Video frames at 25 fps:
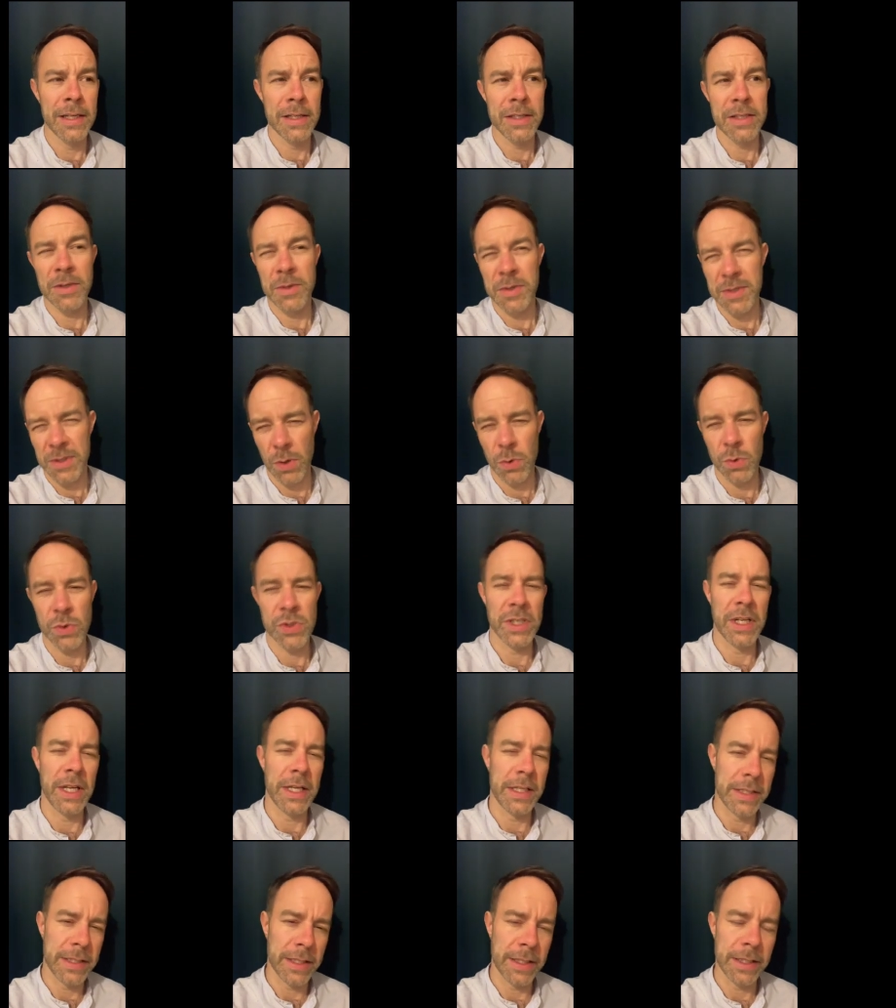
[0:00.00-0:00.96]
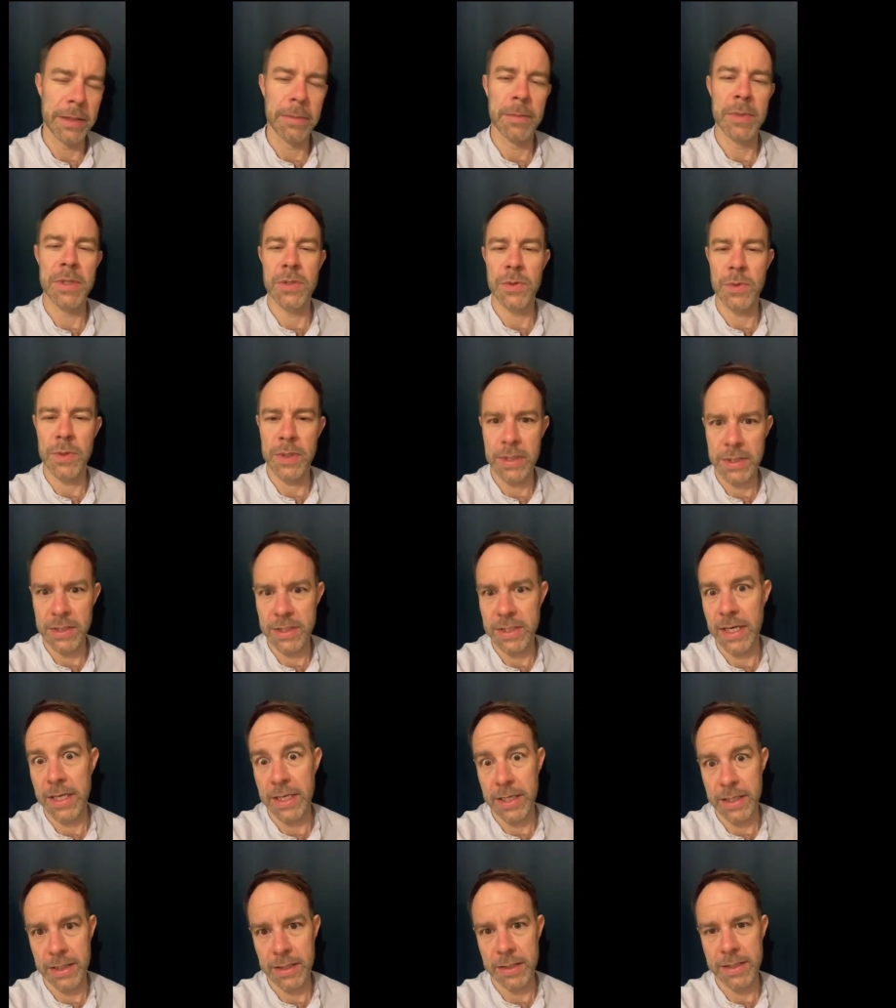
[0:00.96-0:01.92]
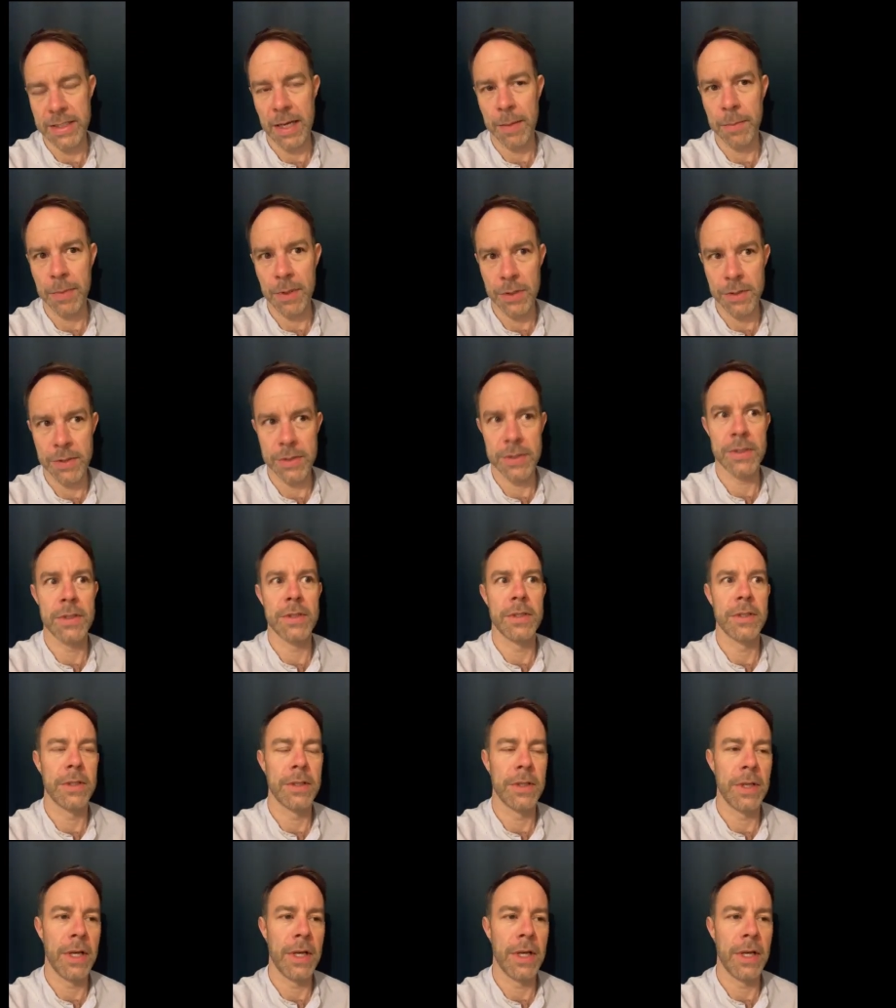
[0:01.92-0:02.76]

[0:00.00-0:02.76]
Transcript: So it's alternating between taking the tablets